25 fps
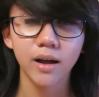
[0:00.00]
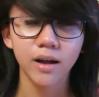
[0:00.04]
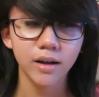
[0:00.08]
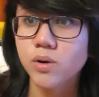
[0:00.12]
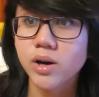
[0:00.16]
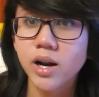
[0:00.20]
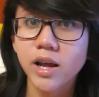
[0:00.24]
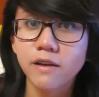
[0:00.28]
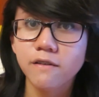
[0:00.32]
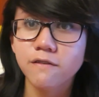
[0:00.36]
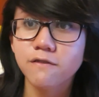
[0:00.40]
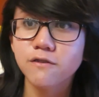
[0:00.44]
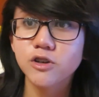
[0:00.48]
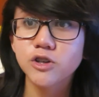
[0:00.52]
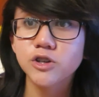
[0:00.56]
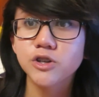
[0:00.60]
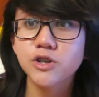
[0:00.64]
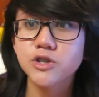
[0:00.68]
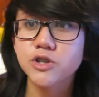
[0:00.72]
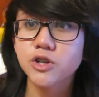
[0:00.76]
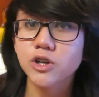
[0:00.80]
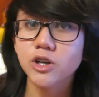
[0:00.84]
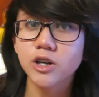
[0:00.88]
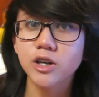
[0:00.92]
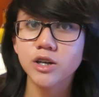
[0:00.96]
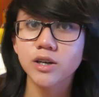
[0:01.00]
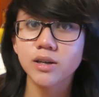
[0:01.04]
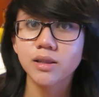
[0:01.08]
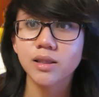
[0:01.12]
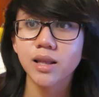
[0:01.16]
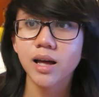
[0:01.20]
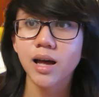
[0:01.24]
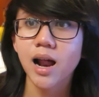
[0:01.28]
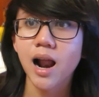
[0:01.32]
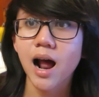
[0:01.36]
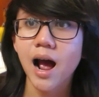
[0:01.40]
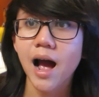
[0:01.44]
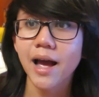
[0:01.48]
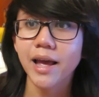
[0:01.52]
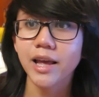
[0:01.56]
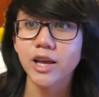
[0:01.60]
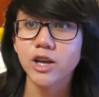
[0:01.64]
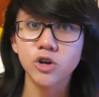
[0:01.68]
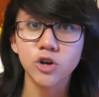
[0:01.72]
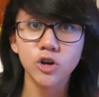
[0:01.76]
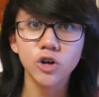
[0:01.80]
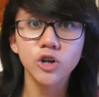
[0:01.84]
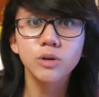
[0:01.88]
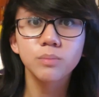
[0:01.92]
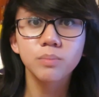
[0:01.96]
When I first heard that I
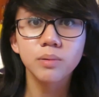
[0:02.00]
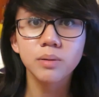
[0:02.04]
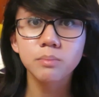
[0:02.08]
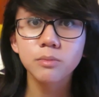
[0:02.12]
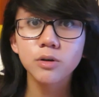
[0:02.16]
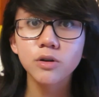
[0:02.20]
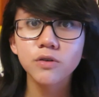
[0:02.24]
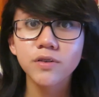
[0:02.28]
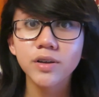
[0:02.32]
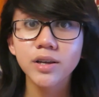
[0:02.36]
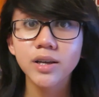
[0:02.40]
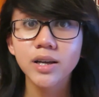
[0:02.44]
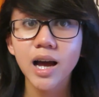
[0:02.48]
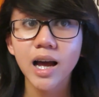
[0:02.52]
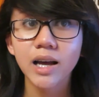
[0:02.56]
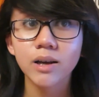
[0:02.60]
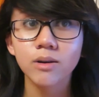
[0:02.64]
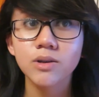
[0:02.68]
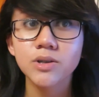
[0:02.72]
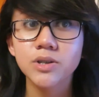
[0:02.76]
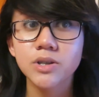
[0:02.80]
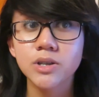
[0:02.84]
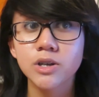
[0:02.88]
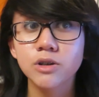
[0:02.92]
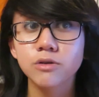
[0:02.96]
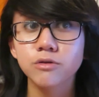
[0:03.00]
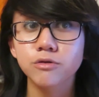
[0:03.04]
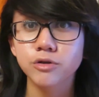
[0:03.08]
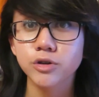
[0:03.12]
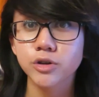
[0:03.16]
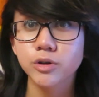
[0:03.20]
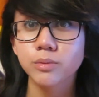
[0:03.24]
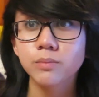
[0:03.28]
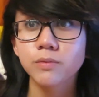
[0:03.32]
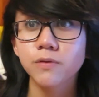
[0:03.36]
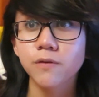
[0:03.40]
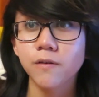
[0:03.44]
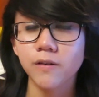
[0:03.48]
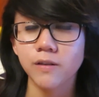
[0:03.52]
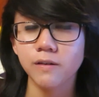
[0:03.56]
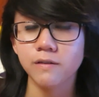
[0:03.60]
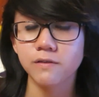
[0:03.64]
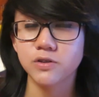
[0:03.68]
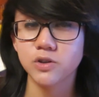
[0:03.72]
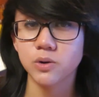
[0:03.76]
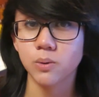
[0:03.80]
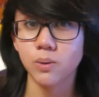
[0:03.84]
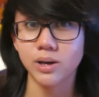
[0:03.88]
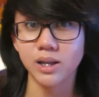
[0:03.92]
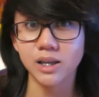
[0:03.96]
could be moving, I was in a room full
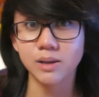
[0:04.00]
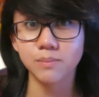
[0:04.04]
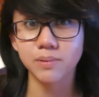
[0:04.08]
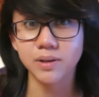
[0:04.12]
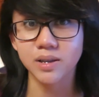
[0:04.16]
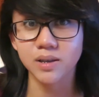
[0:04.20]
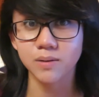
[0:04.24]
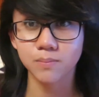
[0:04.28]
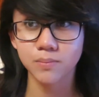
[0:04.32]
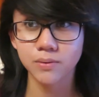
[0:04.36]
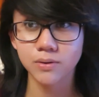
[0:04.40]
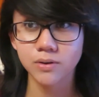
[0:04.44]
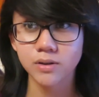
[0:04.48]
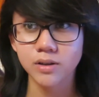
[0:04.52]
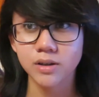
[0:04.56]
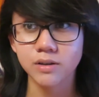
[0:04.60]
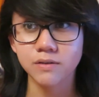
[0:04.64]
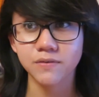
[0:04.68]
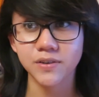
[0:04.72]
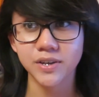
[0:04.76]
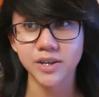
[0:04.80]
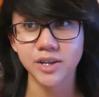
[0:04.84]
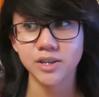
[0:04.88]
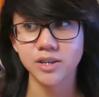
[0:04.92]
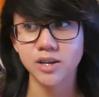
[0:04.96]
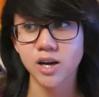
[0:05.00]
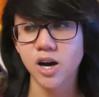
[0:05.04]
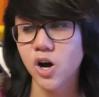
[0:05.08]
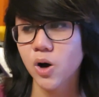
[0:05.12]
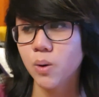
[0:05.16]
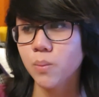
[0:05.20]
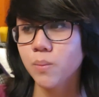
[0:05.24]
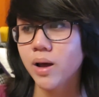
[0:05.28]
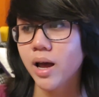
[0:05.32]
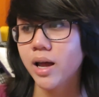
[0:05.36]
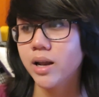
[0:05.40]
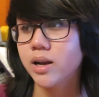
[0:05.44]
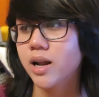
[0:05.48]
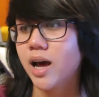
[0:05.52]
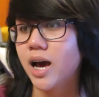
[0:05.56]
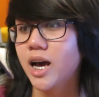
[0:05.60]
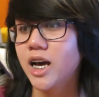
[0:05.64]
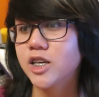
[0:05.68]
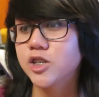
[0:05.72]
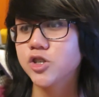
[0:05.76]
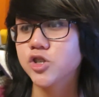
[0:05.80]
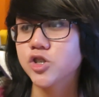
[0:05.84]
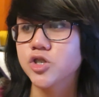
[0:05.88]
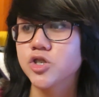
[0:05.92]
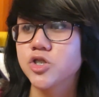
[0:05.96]
of 20 people in Vietnam and
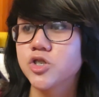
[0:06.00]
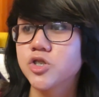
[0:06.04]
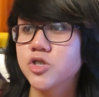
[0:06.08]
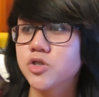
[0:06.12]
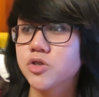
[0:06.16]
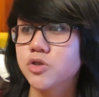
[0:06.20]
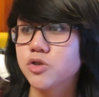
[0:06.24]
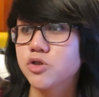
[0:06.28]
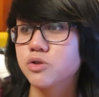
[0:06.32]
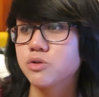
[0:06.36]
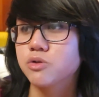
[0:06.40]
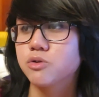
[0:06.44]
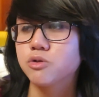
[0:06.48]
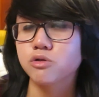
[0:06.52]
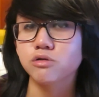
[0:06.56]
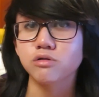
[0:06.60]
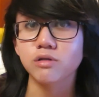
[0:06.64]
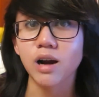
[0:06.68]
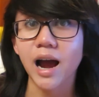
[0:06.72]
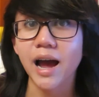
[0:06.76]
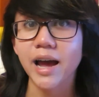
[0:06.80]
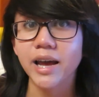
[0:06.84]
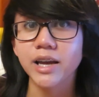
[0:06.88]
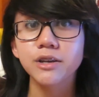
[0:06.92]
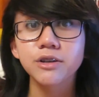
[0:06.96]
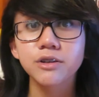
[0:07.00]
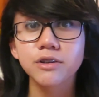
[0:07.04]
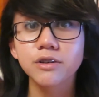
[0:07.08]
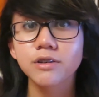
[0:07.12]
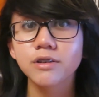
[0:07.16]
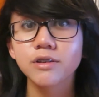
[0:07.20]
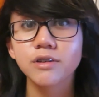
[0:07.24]
I just cried.